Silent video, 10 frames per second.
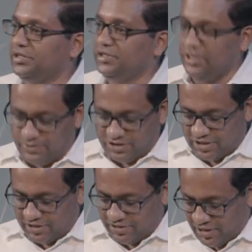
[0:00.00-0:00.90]
here in this
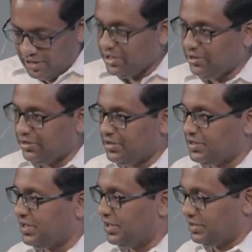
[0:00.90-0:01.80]
text to
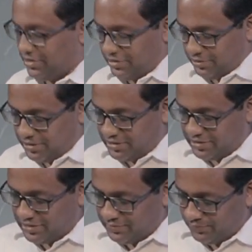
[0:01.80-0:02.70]
us. James
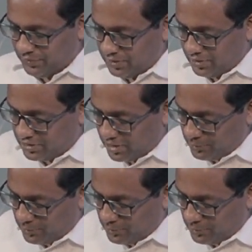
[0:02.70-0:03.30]
1, verse 12.